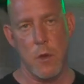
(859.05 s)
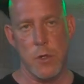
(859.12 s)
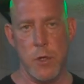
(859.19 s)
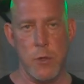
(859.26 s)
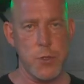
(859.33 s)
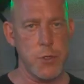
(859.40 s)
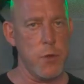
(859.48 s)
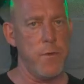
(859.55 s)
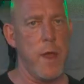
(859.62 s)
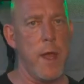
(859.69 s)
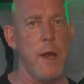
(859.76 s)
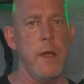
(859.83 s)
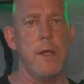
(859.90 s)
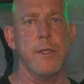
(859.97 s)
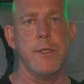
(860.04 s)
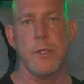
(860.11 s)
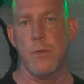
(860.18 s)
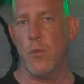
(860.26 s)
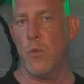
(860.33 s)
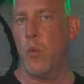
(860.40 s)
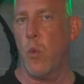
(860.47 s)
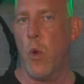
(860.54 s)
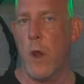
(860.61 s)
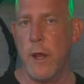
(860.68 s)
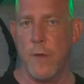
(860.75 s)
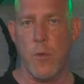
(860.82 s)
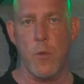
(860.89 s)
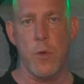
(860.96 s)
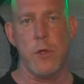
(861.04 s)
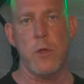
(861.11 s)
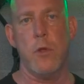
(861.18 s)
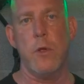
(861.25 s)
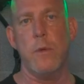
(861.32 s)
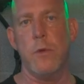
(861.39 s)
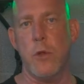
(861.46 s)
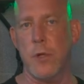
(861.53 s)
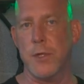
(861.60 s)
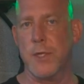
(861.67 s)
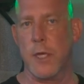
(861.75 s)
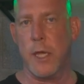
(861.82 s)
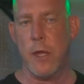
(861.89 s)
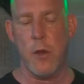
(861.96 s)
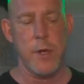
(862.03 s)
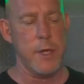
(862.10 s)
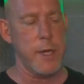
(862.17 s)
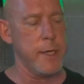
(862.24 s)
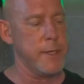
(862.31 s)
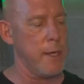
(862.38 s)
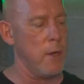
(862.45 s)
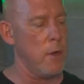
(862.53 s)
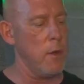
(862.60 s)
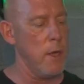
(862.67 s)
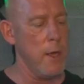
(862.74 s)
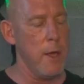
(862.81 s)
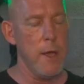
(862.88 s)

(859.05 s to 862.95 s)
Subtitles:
doing surveillance, whatever we're doing a security detail.